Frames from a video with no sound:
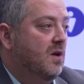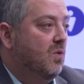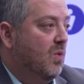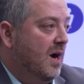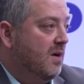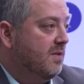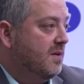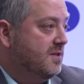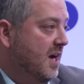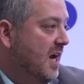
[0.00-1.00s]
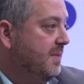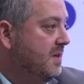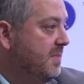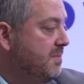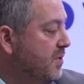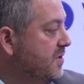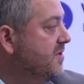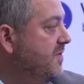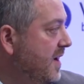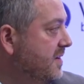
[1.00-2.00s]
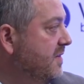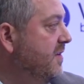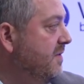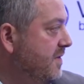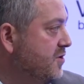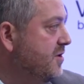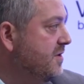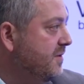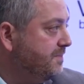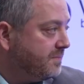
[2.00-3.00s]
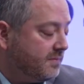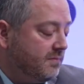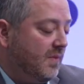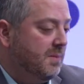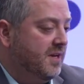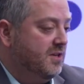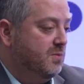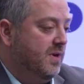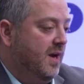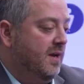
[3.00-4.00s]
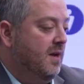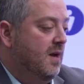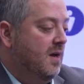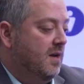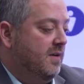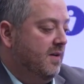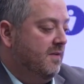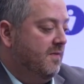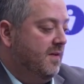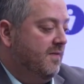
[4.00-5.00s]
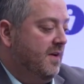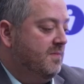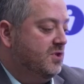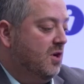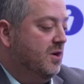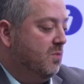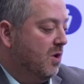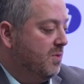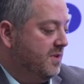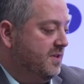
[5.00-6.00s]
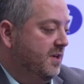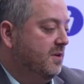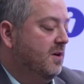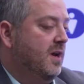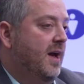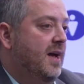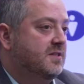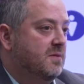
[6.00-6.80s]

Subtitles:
where their time can be most effective and efficient. Because if I'm starting to work with a dealer and I ask a